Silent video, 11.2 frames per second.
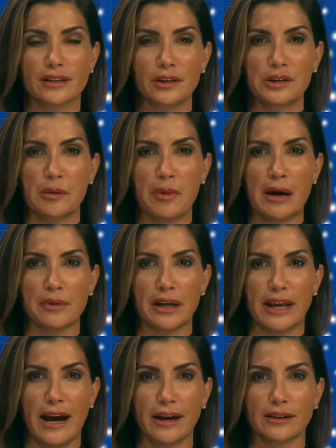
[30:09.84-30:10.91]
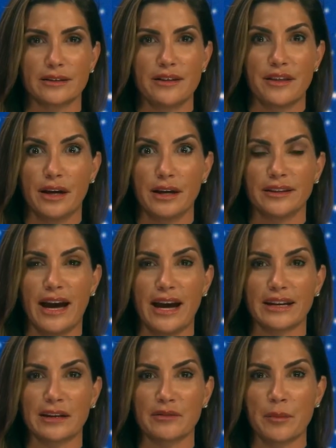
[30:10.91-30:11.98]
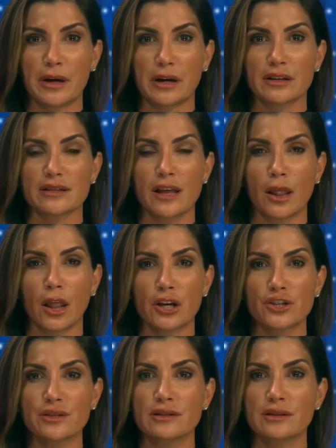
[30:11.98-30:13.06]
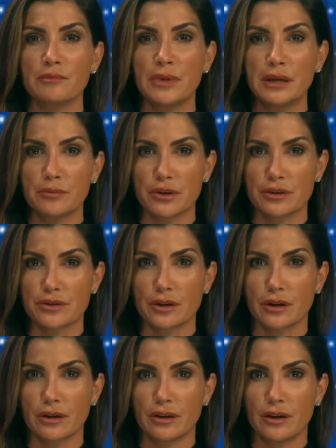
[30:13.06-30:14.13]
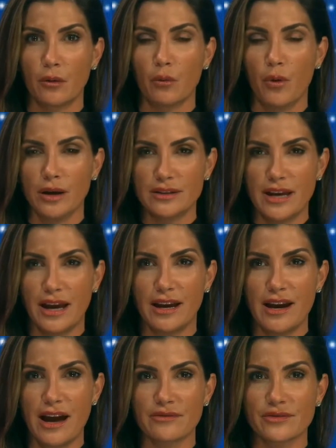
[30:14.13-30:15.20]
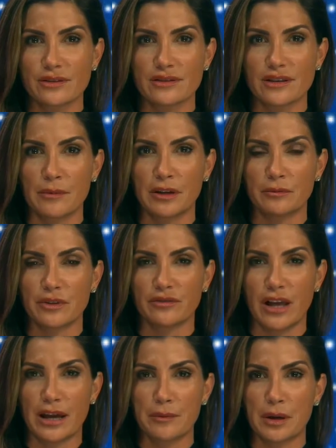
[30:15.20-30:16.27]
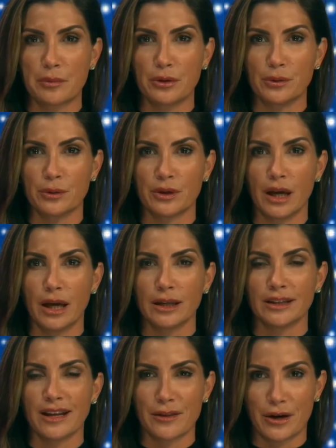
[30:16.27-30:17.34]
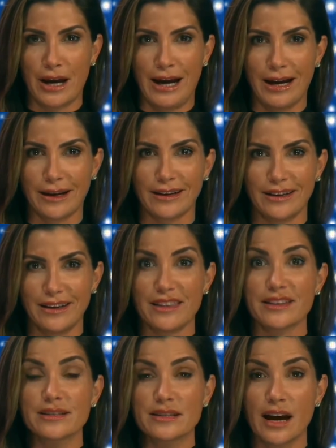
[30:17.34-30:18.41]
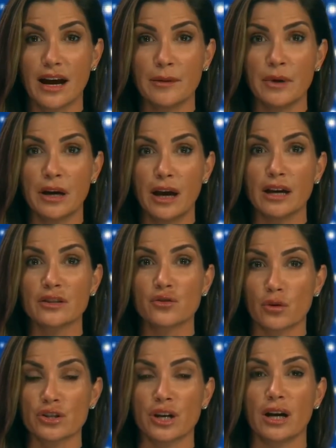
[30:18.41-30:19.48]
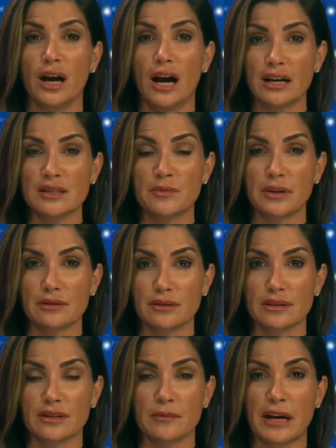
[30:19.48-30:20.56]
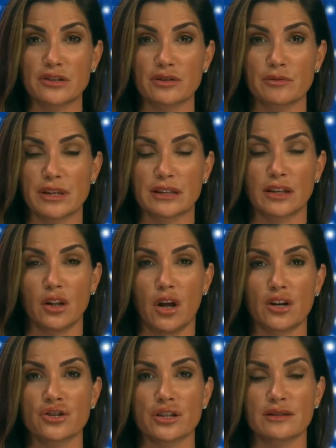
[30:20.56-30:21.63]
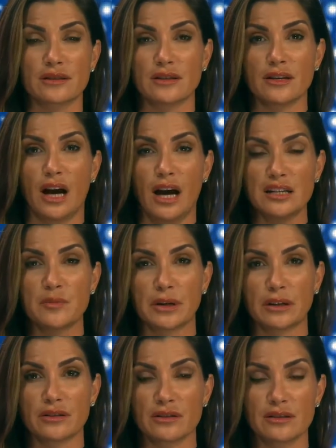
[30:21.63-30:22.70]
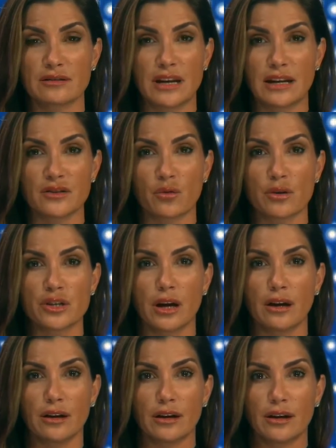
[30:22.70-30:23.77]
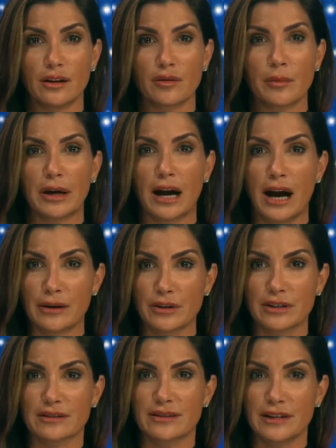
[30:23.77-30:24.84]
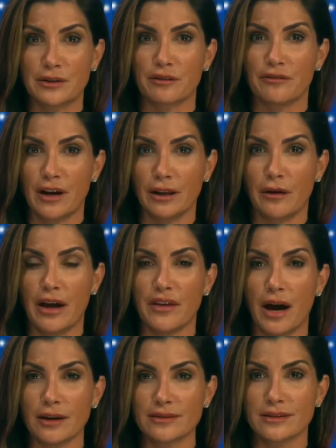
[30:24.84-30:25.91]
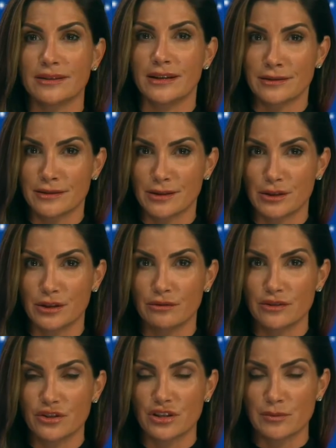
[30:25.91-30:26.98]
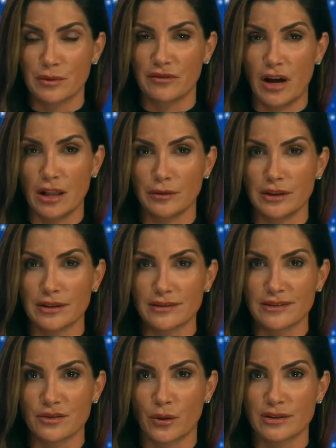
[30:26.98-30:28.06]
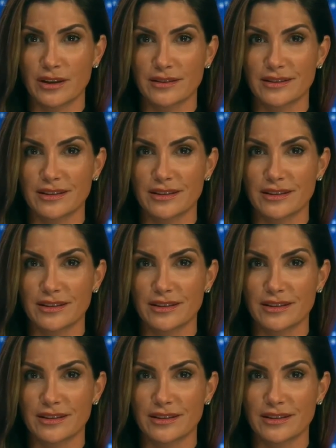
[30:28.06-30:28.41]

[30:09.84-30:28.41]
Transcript: Colonial Pipeline hack, then the hacking of America's largest meat producer. One day after the summit with Vladimir Putin, another hack. This time, a Georgia hospital system. Actually, it was like the largest hospital in the state of Georgia. Rebeccah Heinrichs is senior fellow at the Hudson Institute. She's been following this and joins us to